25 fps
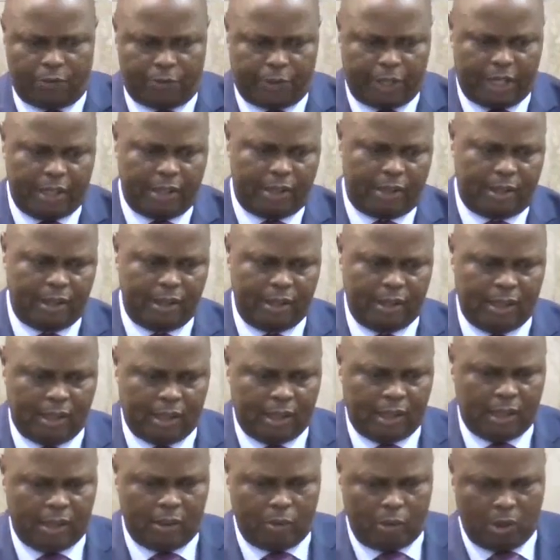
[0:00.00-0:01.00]
faith
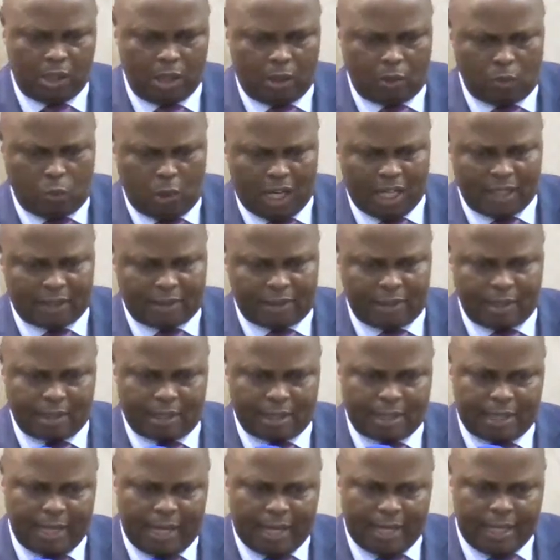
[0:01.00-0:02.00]
without works is
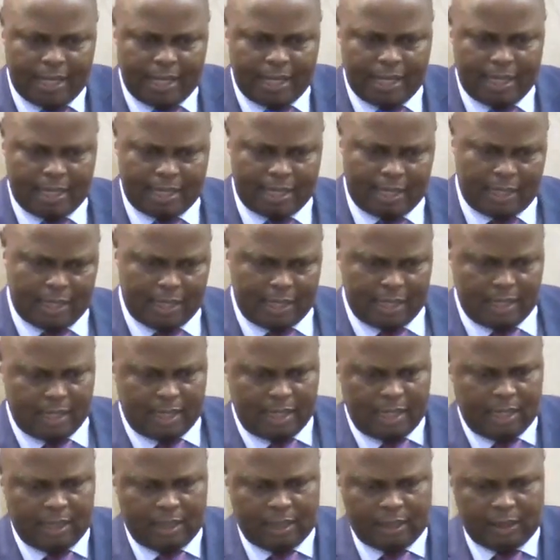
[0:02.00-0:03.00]
dead. And
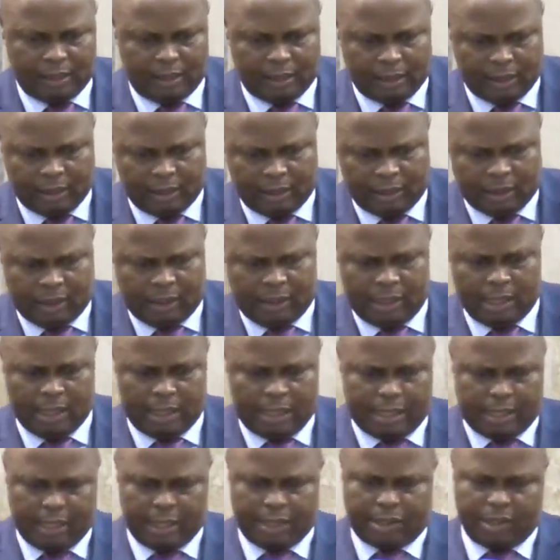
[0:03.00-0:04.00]
he
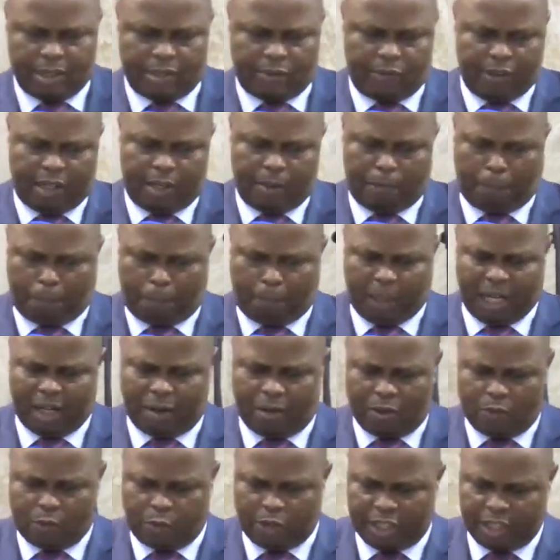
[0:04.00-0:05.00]
teaches very
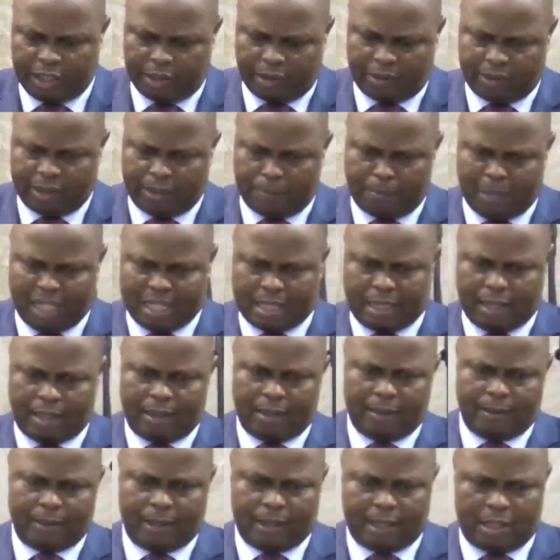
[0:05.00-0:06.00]
powerfully on the matter
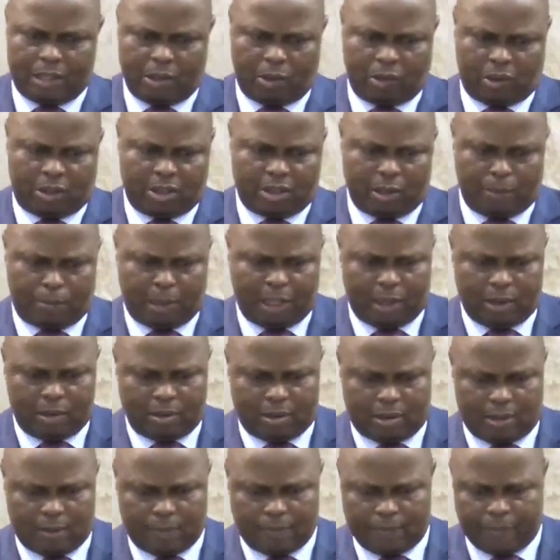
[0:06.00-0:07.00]
and talks
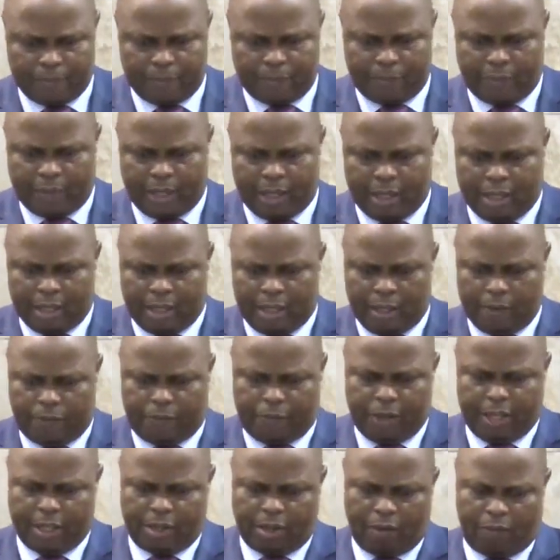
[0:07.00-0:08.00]
about the
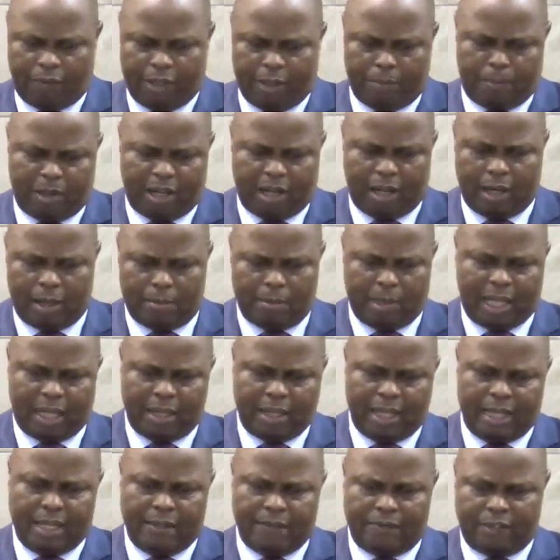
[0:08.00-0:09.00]
faith of Abraham. And
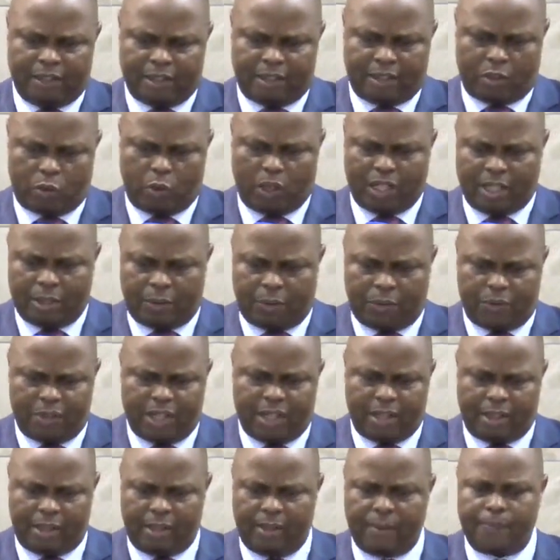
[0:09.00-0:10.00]
then in verse
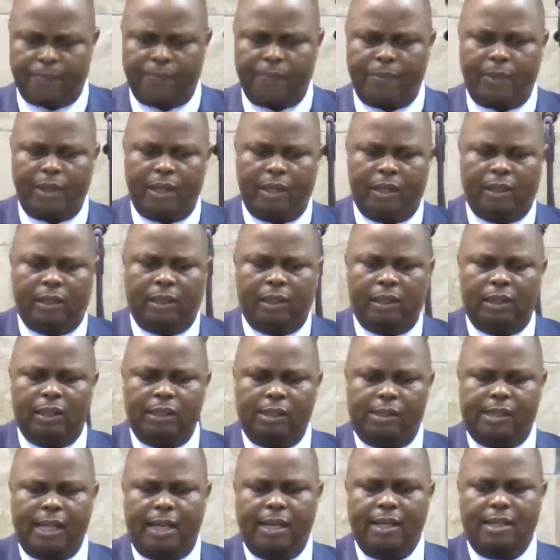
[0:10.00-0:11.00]
23, he
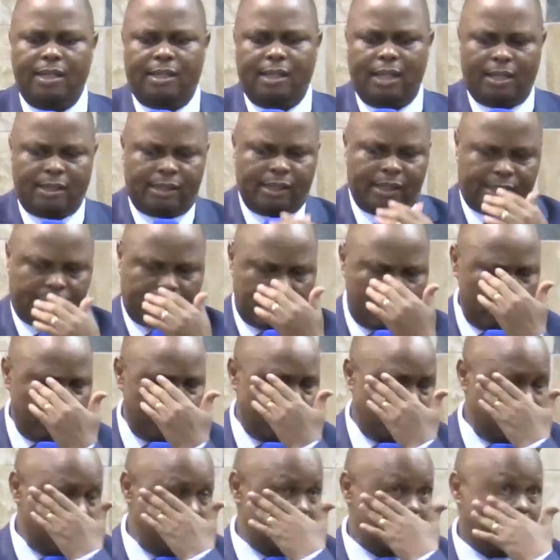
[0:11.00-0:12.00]
says, As the
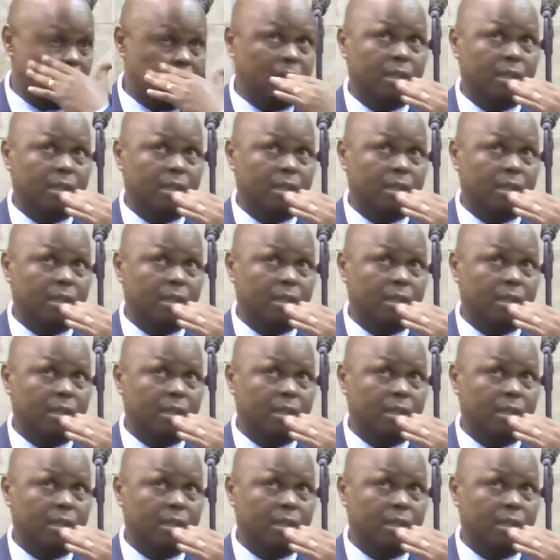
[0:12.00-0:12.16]
scripture